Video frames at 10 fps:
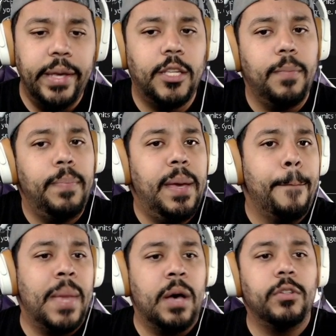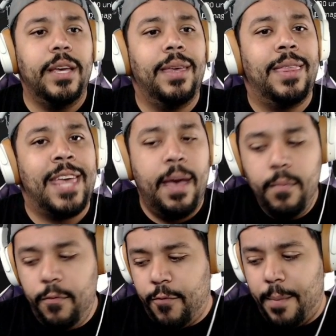to be melting them
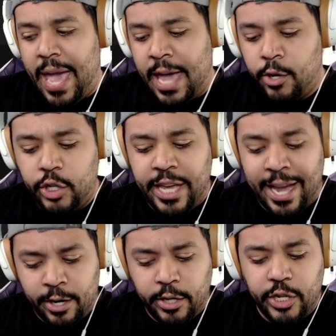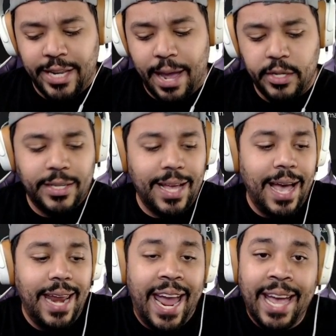from the energy damage
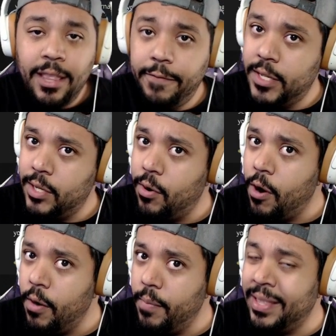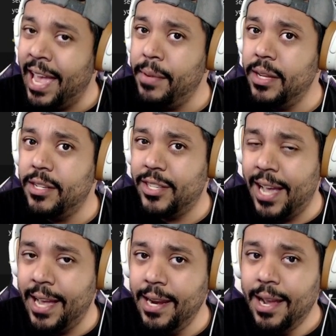side and the physical arm damage
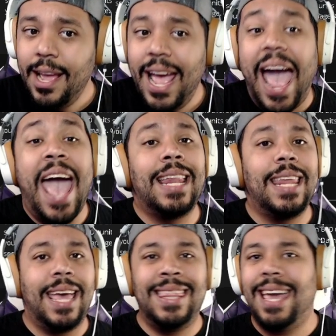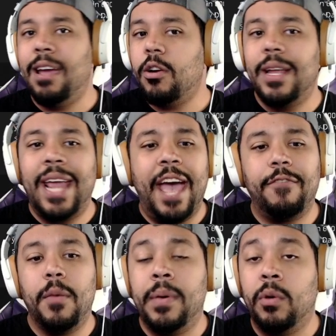side, and they are going to have
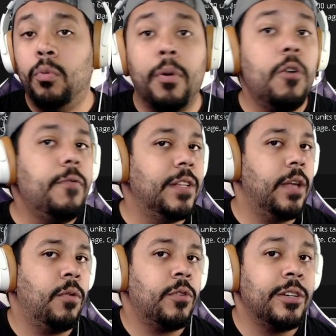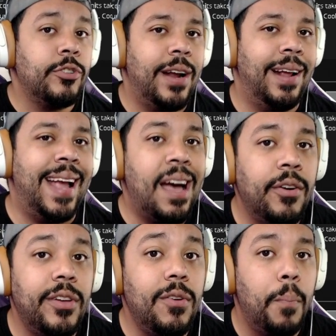to build both in order to try to counter
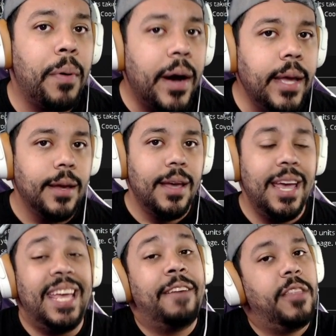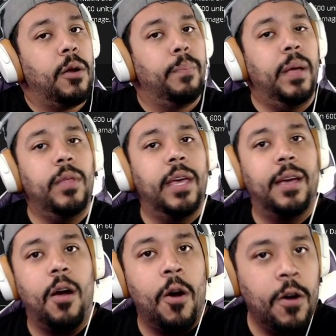you. But if they're building
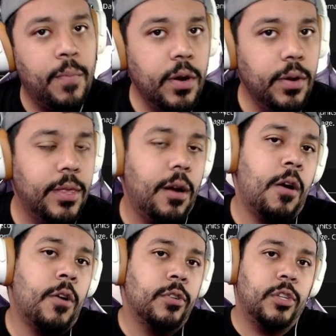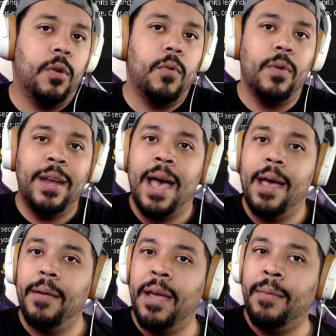armor, they're also not
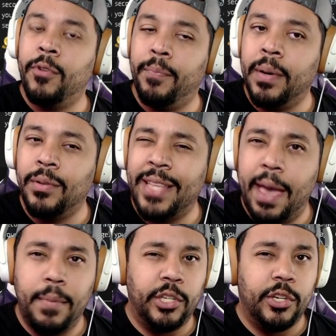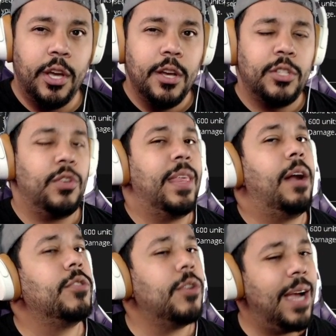able to build damage, so that
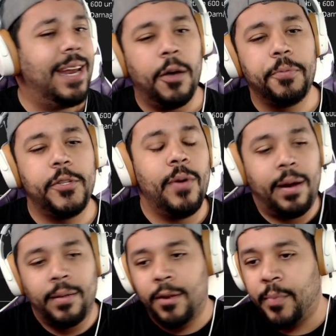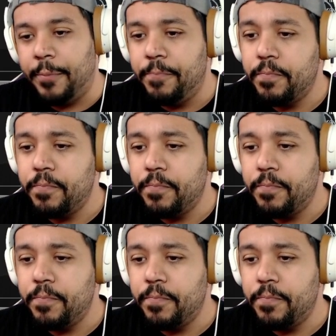also kind of helps you out a little bit.